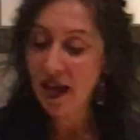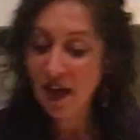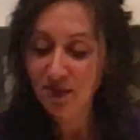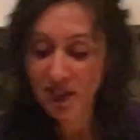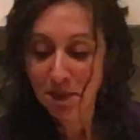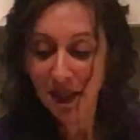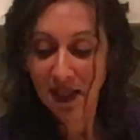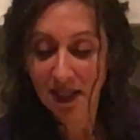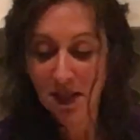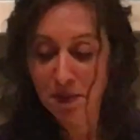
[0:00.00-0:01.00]
I have some
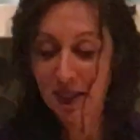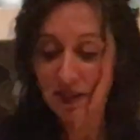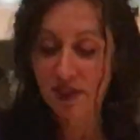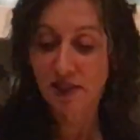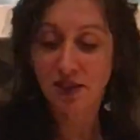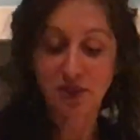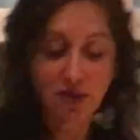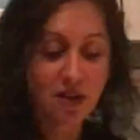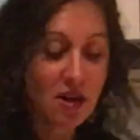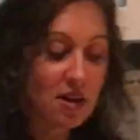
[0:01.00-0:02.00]
kidney beans
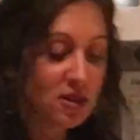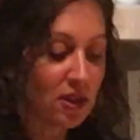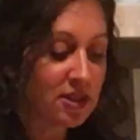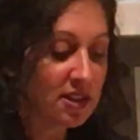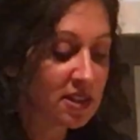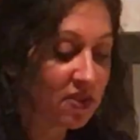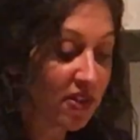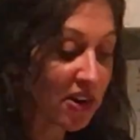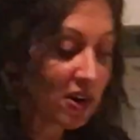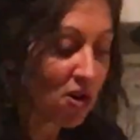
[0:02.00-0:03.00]
here. So you can see this is a
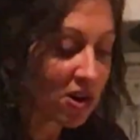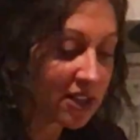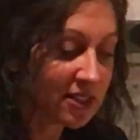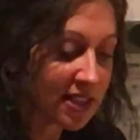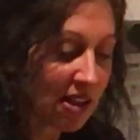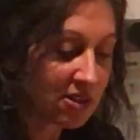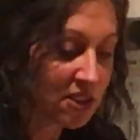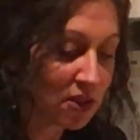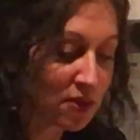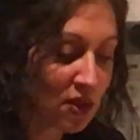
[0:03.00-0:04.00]
very hearty salad
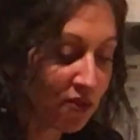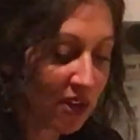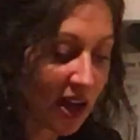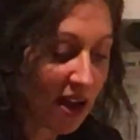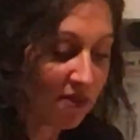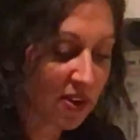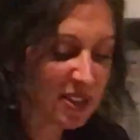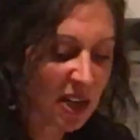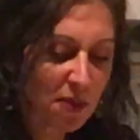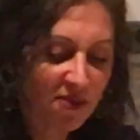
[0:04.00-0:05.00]
too. So if you have,
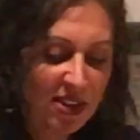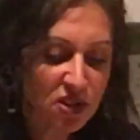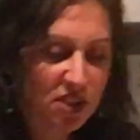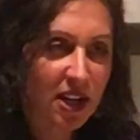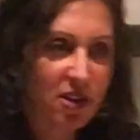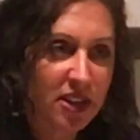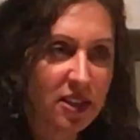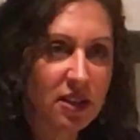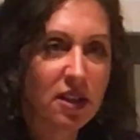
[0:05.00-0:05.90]
is anyone vegetarian?